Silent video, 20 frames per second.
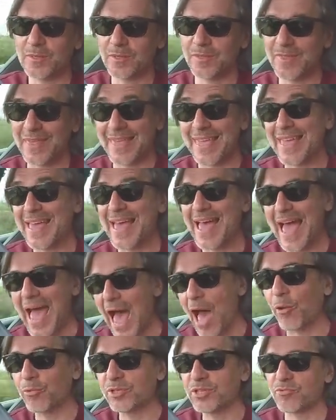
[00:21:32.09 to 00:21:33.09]
to the
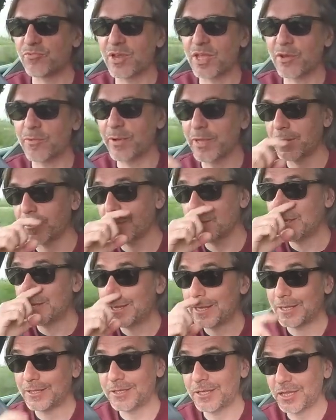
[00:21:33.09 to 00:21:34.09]
outer rear wheel
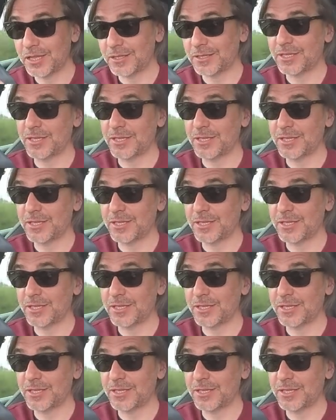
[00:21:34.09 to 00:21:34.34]
to,